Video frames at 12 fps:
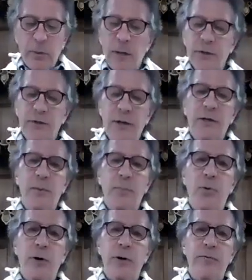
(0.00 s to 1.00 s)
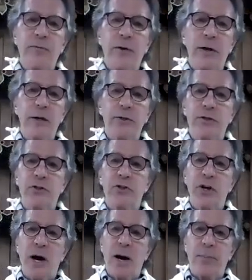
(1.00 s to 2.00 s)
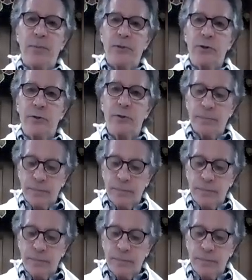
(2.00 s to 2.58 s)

is not to point fingers, it's Shabbos.